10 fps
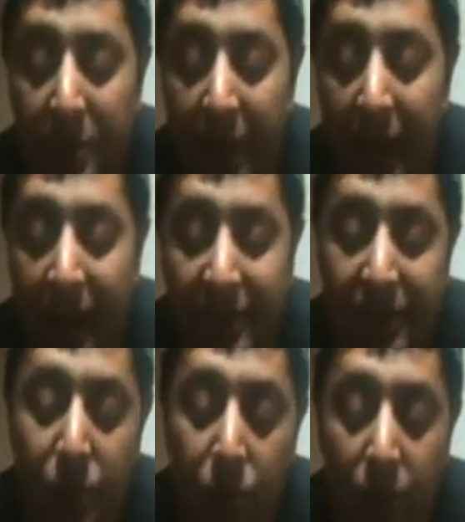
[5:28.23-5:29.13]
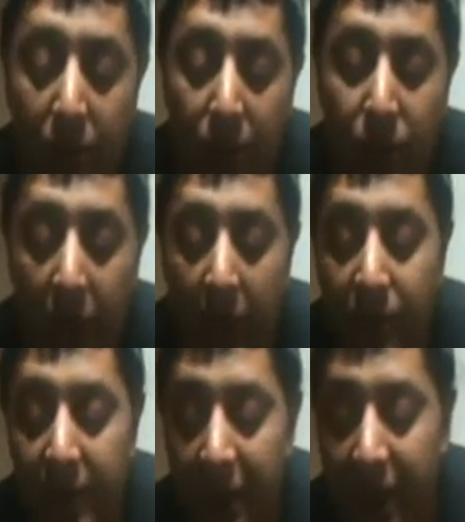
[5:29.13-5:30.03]
blast. True love will
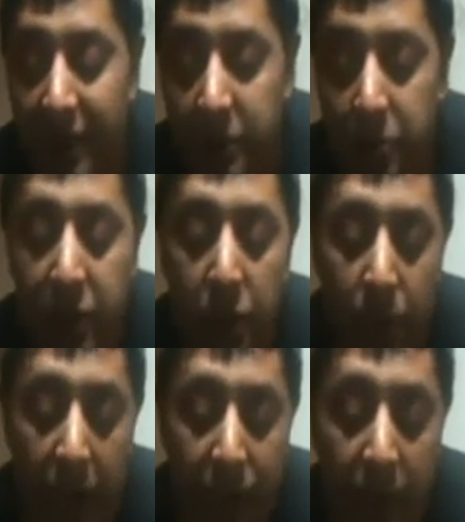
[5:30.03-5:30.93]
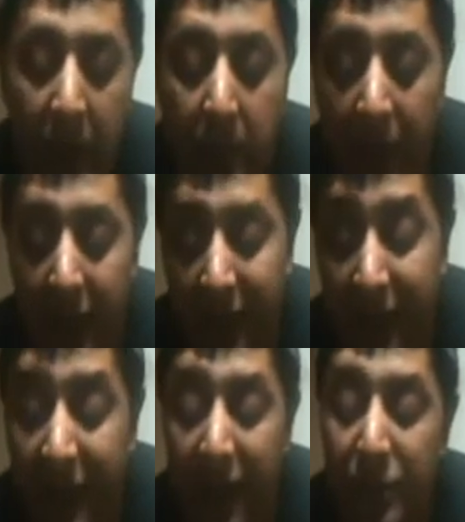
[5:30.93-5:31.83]
ever last, but you can fit my
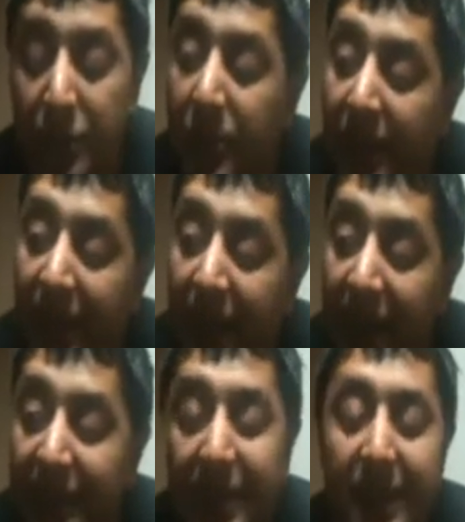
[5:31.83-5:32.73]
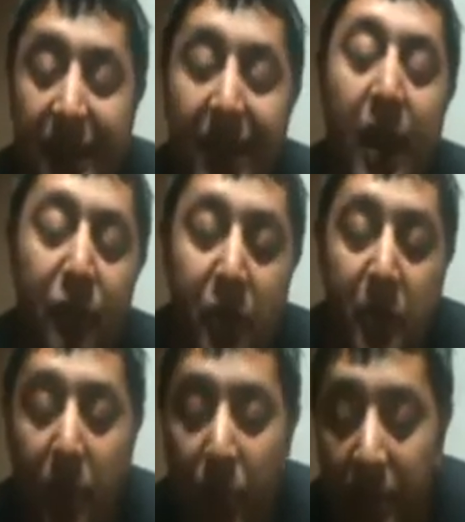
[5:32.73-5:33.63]
body into a cast. Die
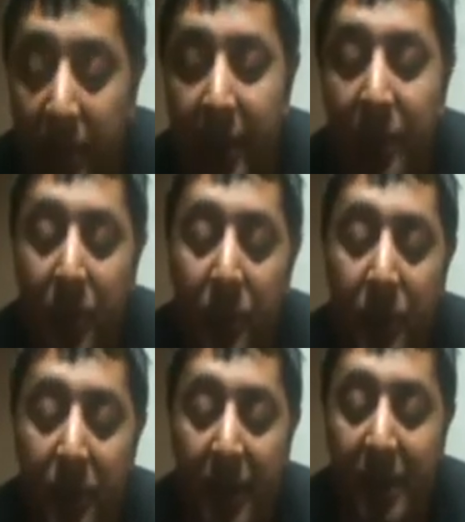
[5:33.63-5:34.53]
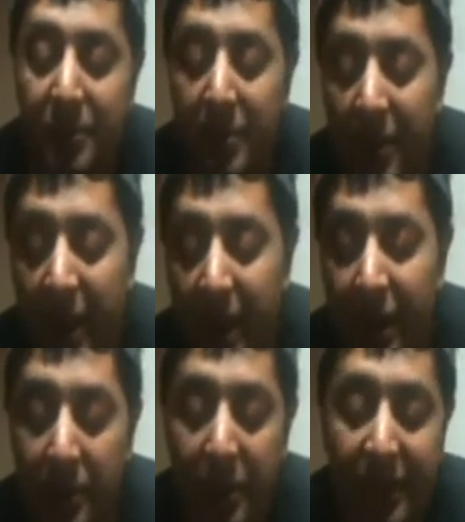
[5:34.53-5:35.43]
for my woman is my
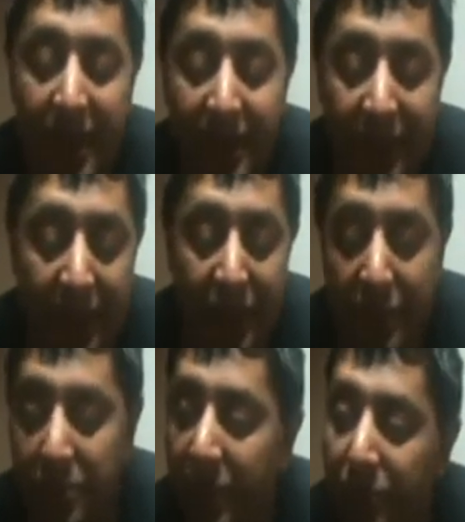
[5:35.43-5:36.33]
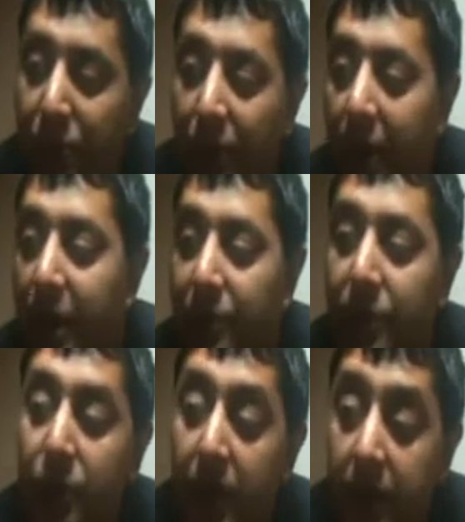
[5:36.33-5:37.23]
mind. My destiny, she speaks through her
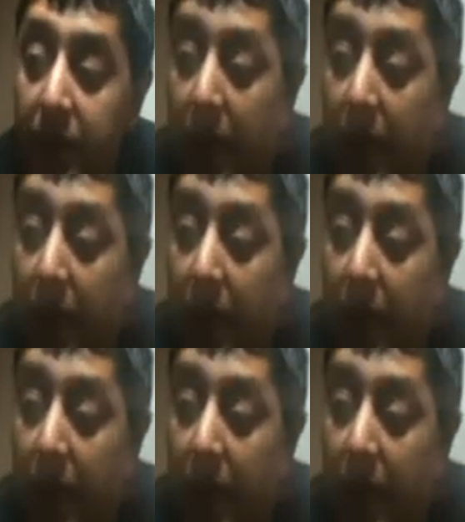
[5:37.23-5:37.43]
every freaking